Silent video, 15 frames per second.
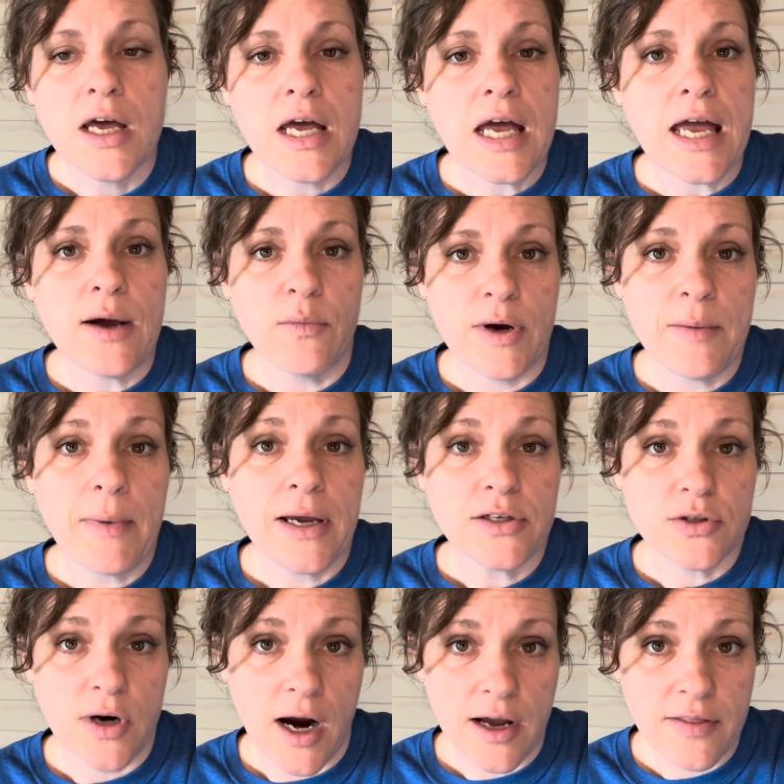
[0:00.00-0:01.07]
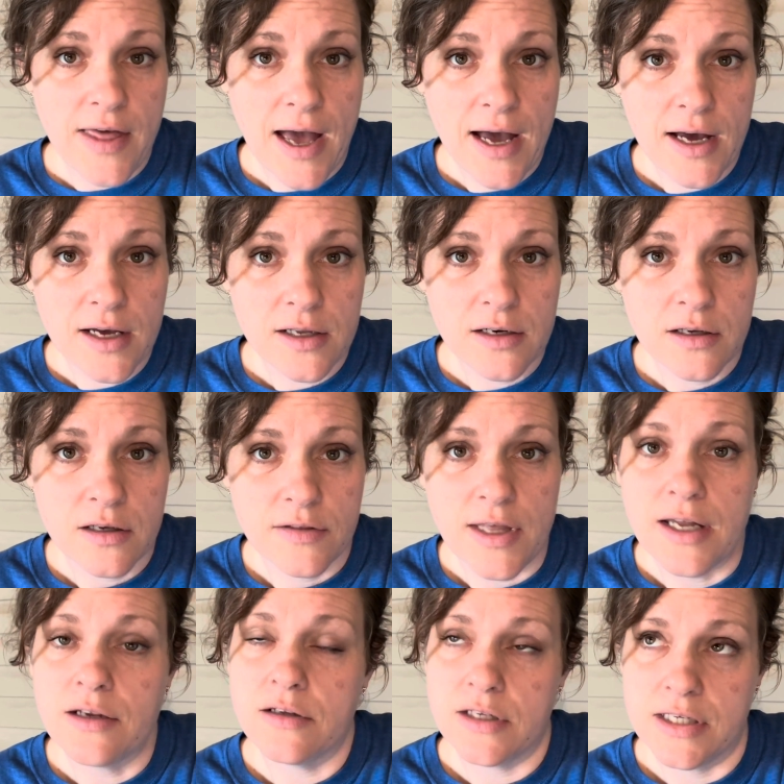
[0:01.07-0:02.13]
And we may try that.
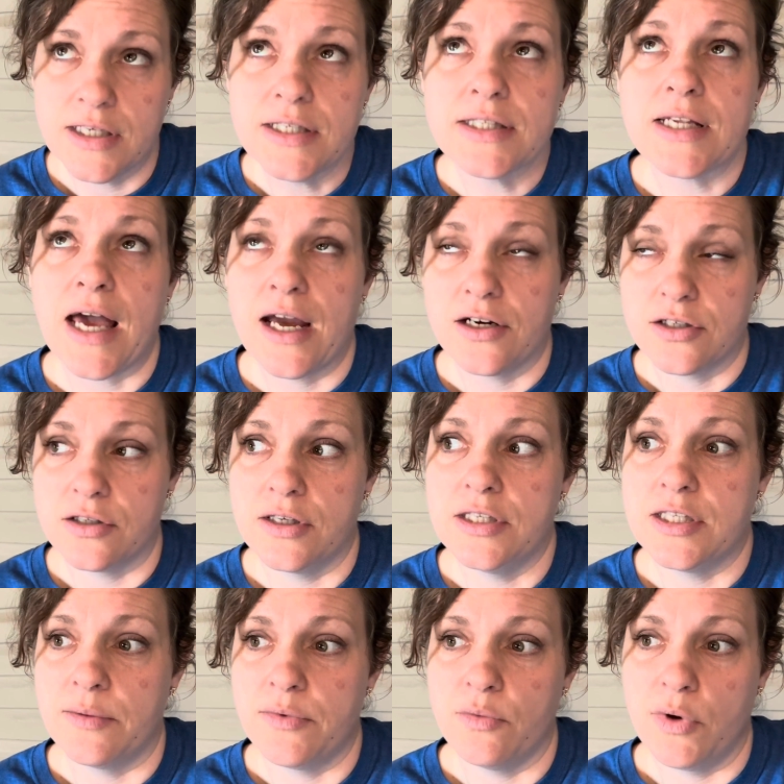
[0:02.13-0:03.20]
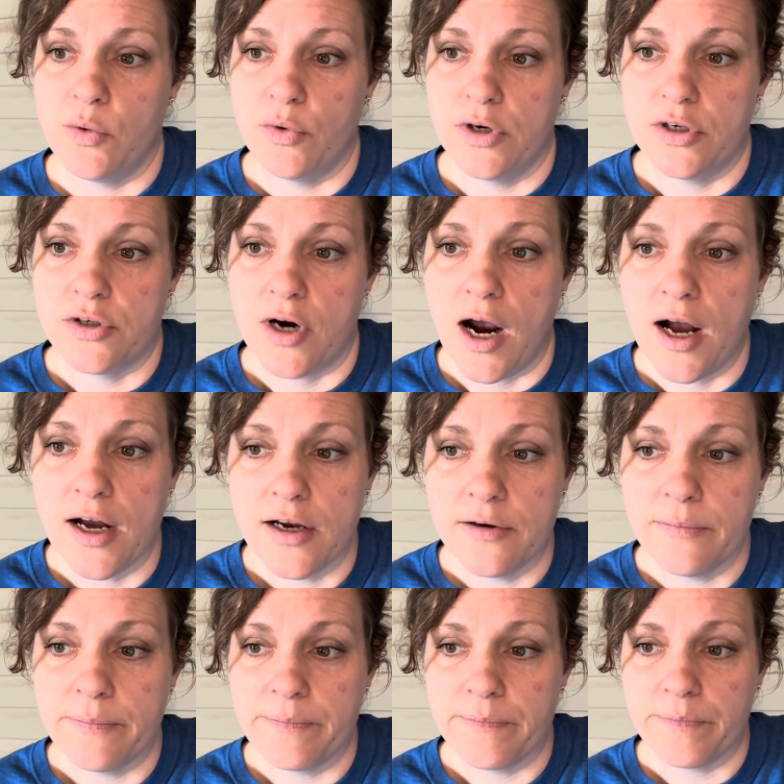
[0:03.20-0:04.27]
That is actually something we want to try
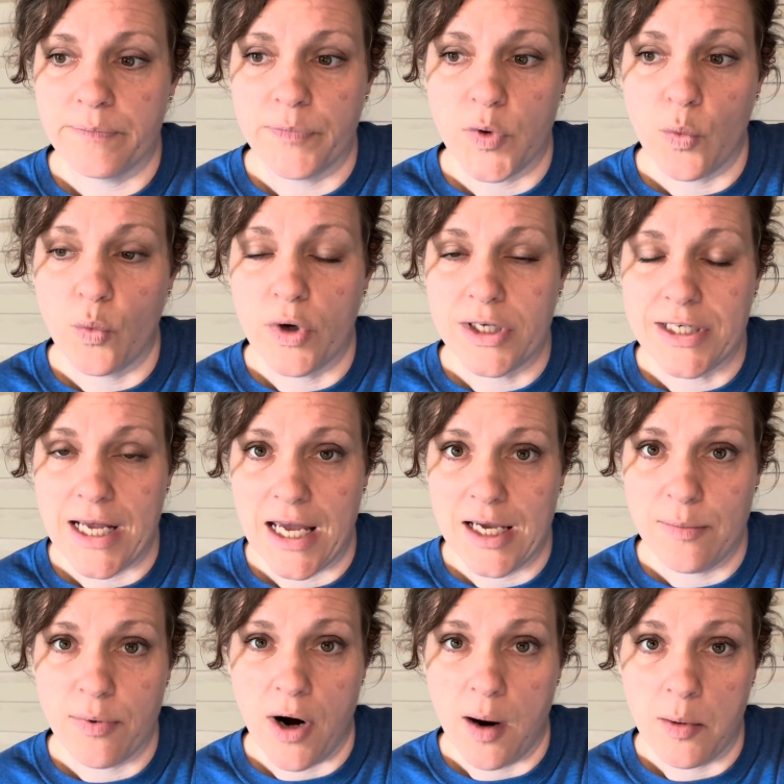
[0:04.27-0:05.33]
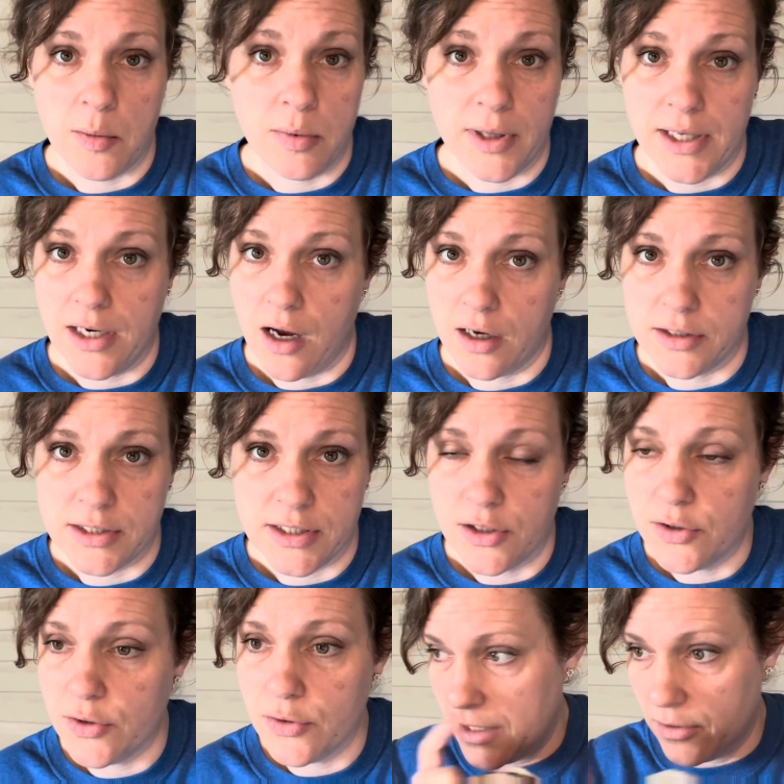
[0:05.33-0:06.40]
one day, probably not
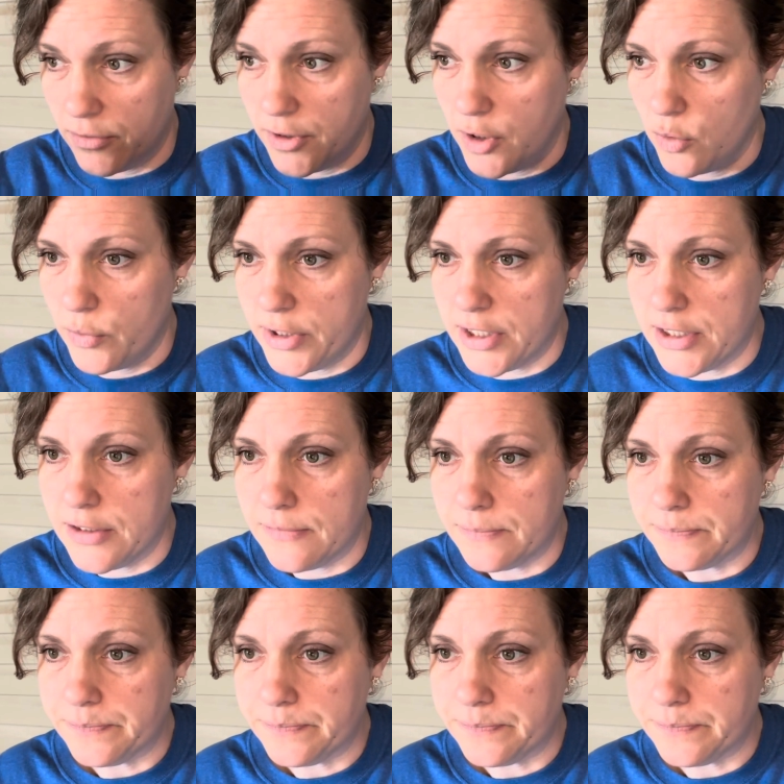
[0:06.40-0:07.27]
soon. Don't know when.